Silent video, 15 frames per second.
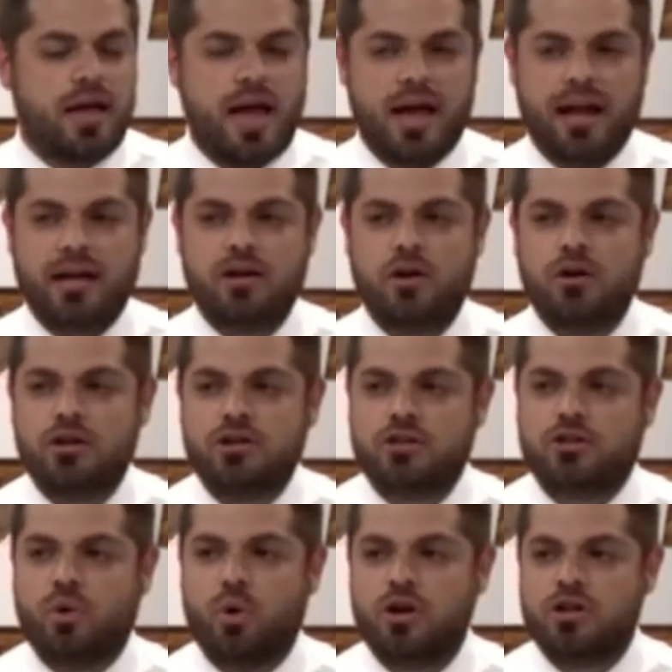and I noticed your
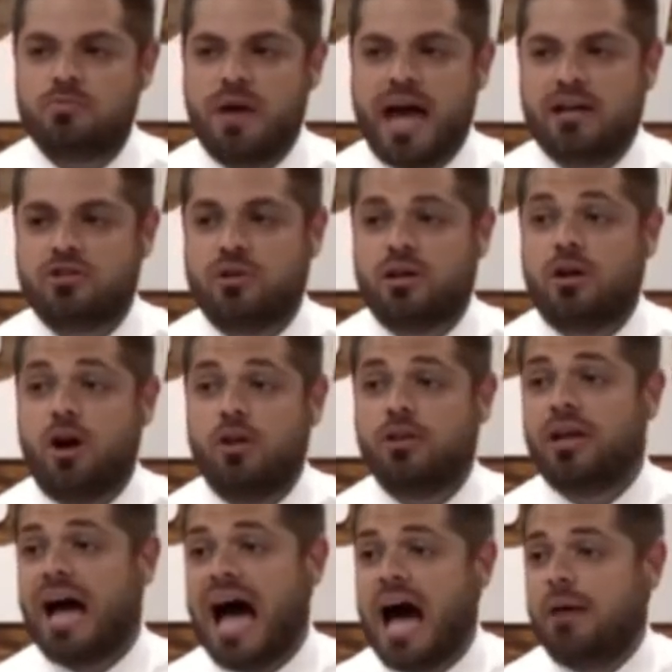door smashed, so I called the
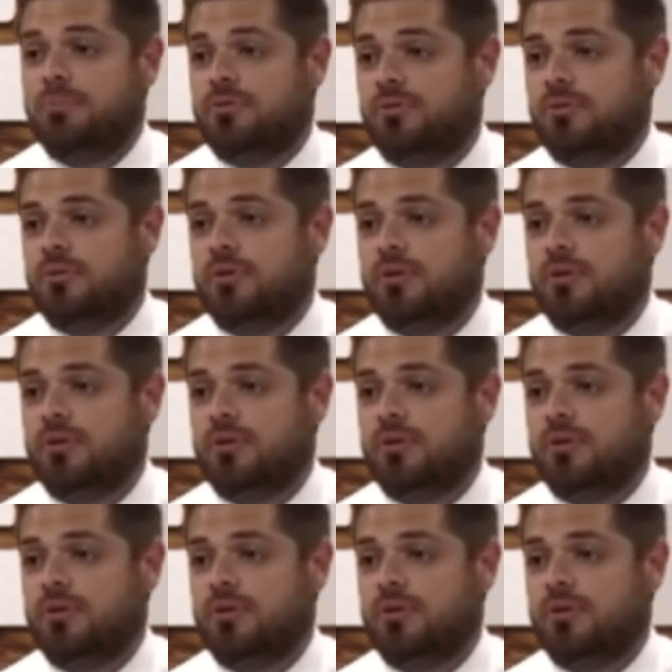cops.